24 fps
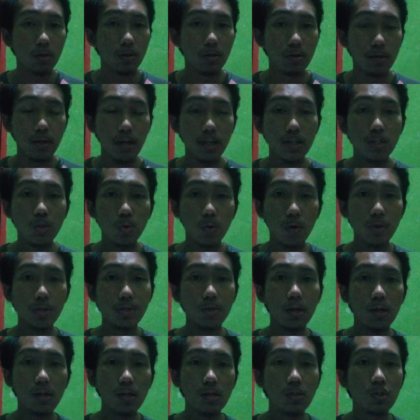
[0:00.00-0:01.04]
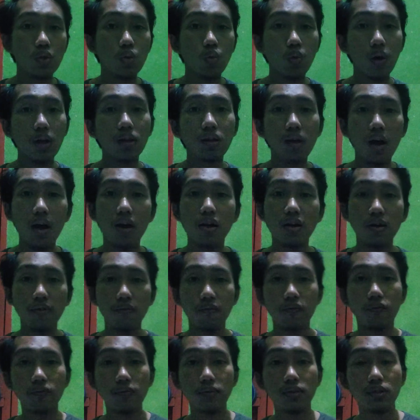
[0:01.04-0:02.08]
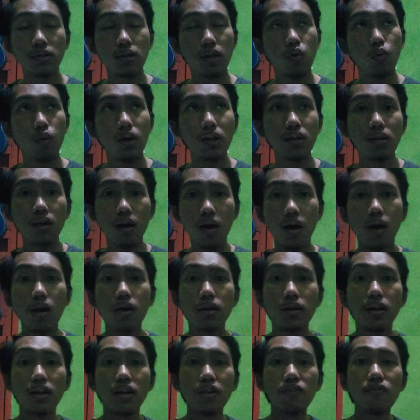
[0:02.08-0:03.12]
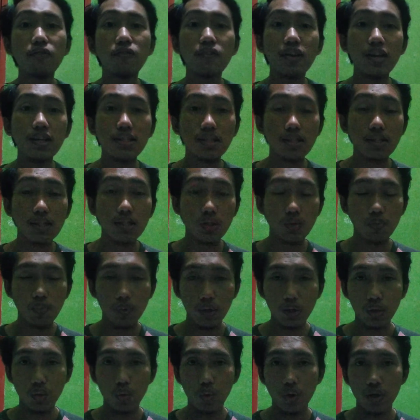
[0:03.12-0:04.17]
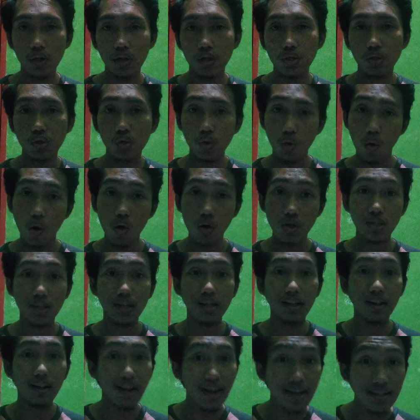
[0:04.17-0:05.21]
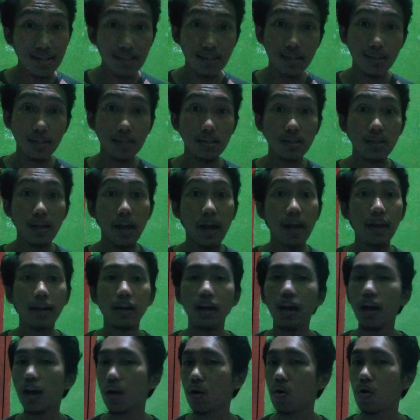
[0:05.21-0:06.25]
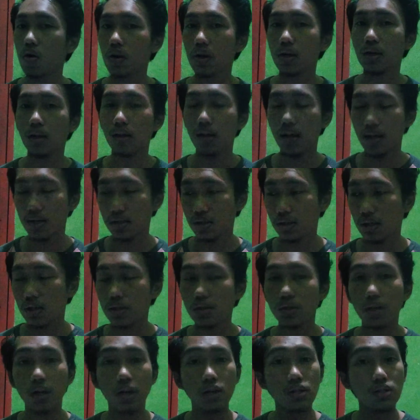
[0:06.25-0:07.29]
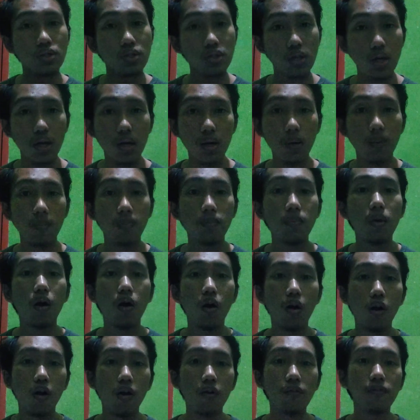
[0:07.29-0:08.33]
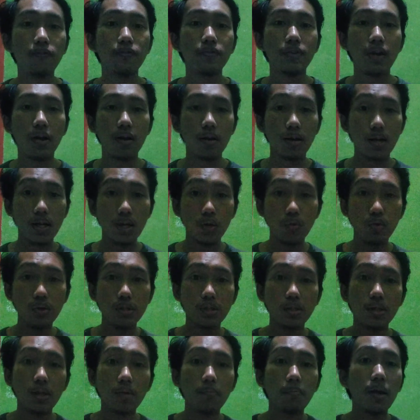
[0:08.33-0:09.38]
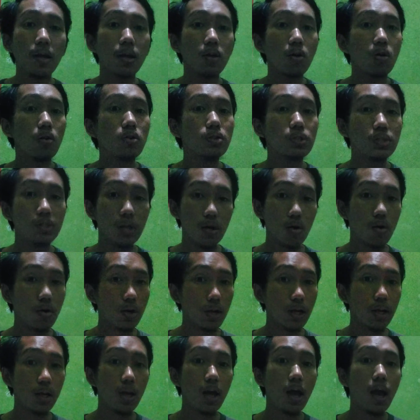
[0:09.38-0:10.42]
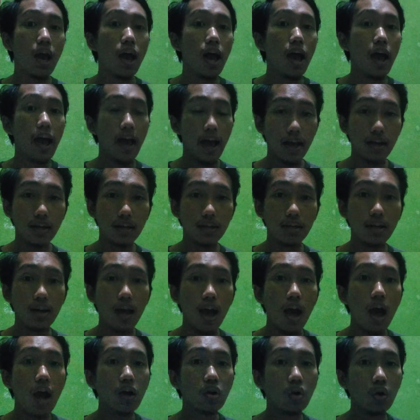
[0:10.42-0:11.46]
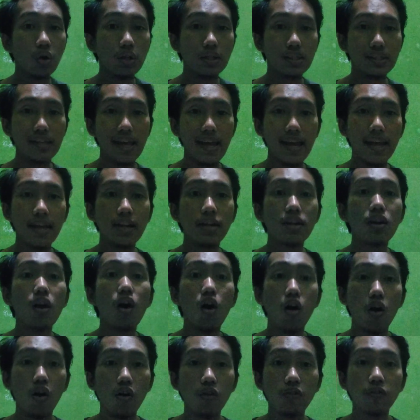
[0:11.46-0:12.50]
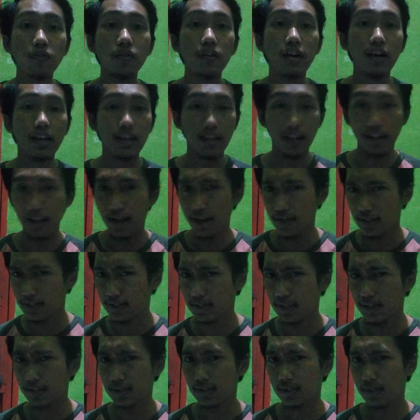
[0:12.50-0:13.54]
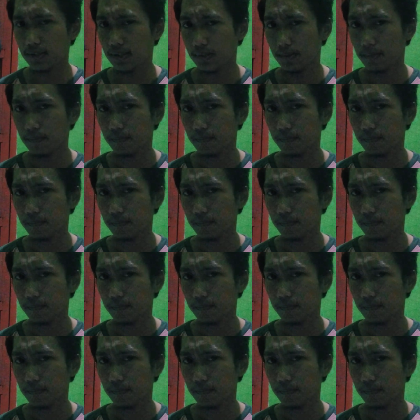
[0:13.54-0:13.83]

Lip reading: Next question is what are the differences between discourse analysis and error analysis in terms of their linguistic background theory and content of analysis?